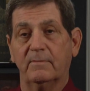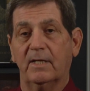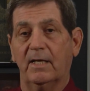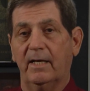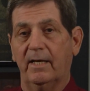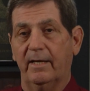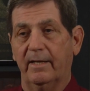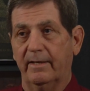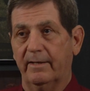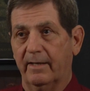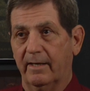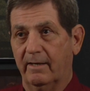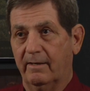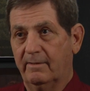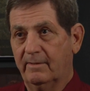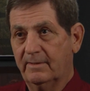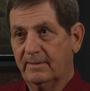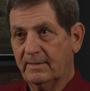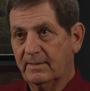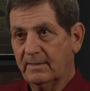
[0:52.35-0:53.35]
And
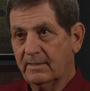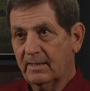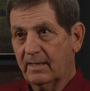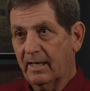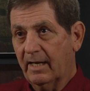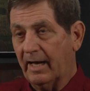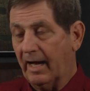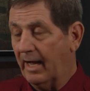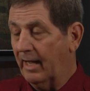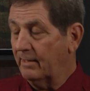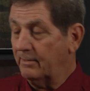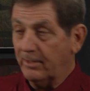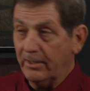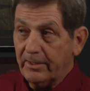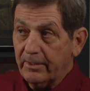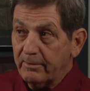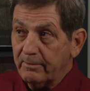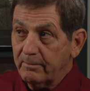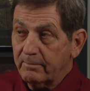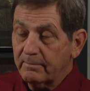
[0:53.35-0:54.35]
I
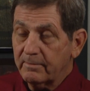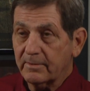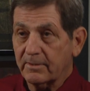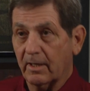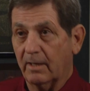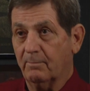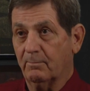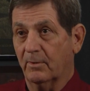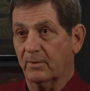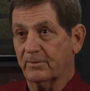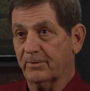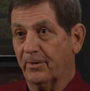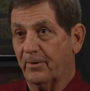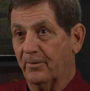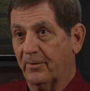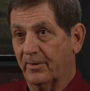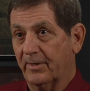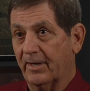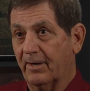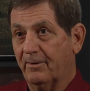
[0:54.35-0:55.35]
knew something was
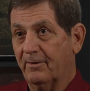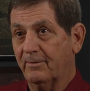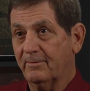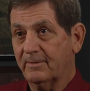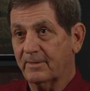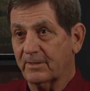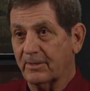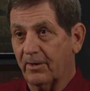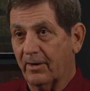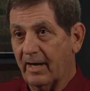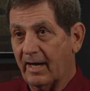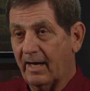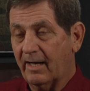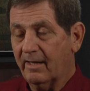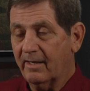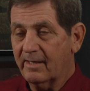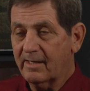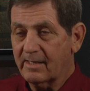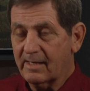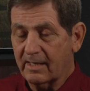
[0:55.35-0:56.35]
going on, so I,
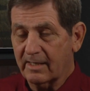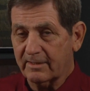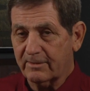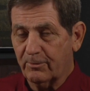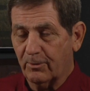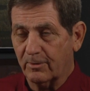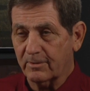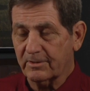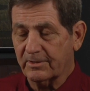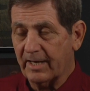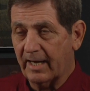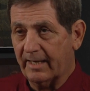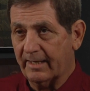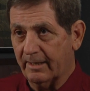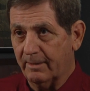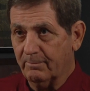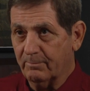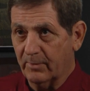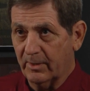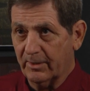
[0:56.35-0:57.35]
of course, got
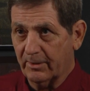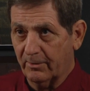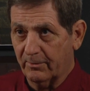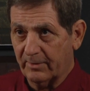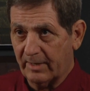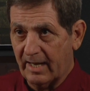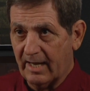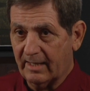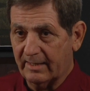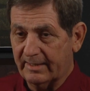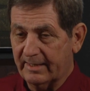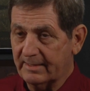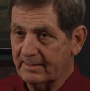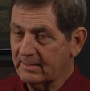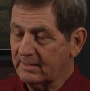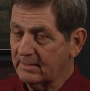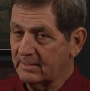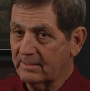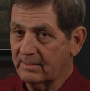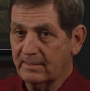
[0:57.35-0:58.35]
up and went on out. And they
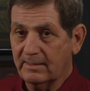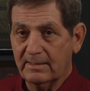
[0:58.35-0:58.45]
said,